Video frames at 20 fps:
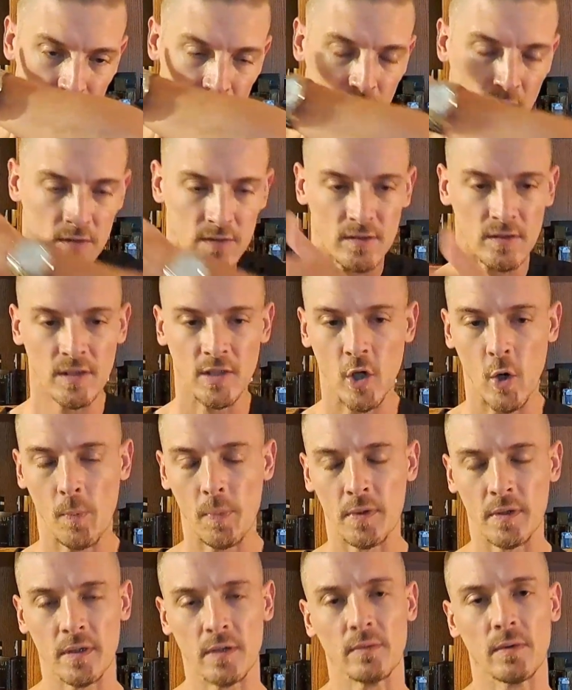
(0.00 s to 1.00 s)
Because in the
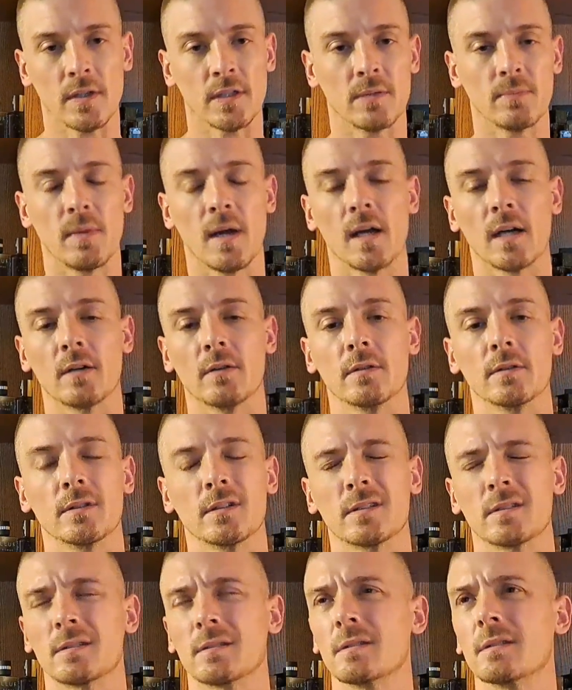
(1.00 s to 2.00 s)
opening of red tobacco, it
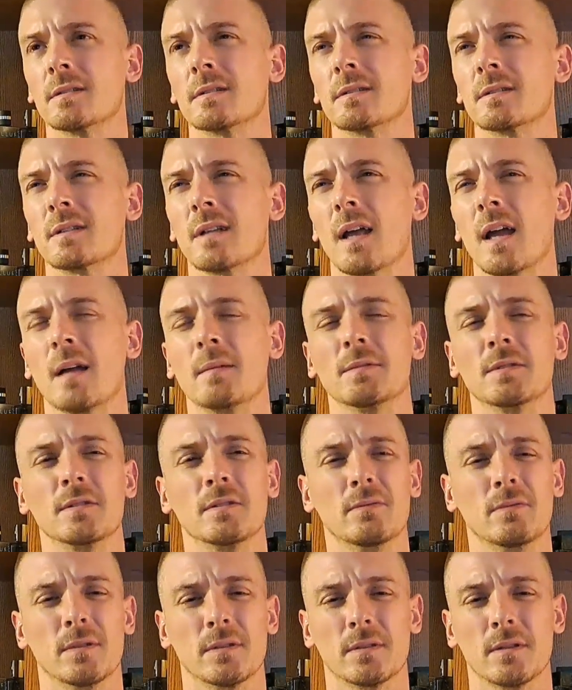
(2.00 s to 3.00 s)
just slams
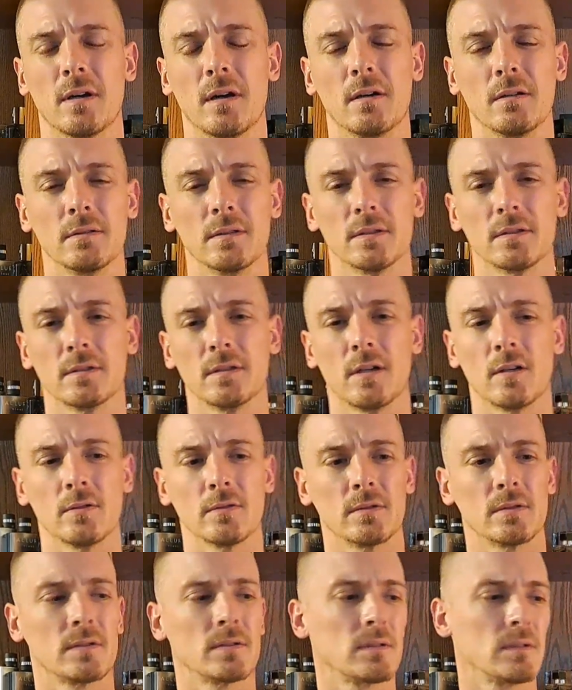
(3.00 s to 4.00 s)
you with all these
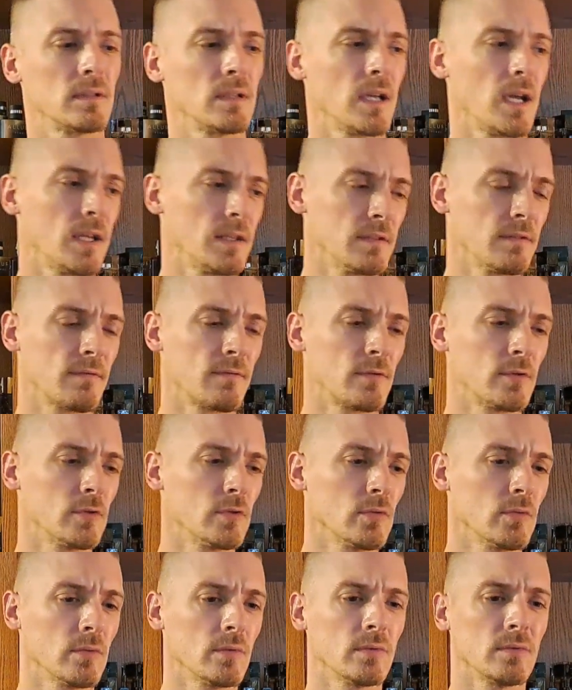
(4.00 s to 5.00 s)
notes and the
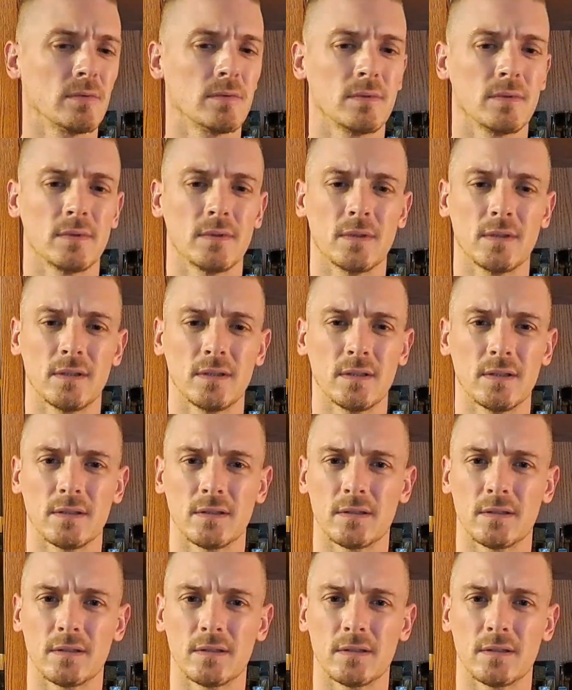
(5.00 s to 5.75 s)
fruit, and